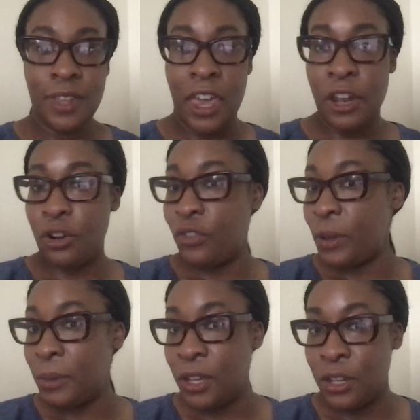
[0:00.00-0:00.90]
in the
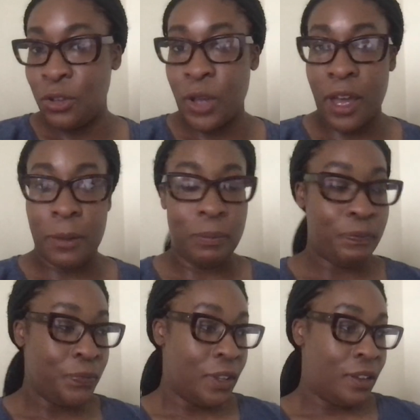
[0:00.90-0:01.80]
Caribbean, you got
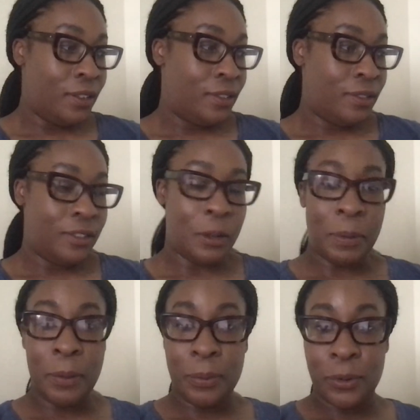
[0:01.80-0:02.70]
the
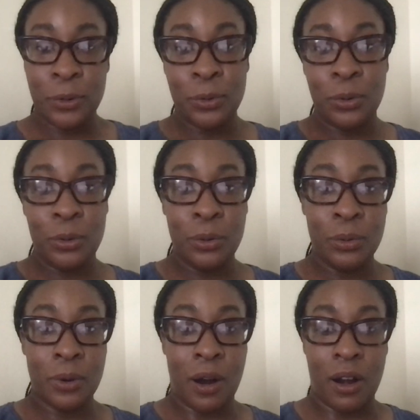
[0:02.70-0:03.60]
people who
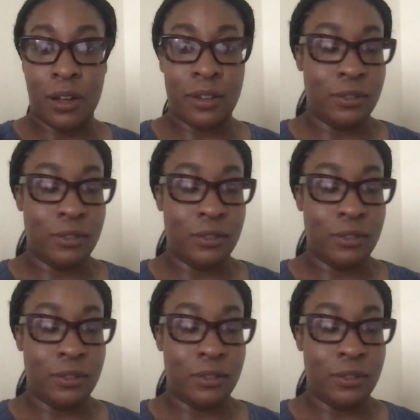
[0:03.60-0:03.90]
are,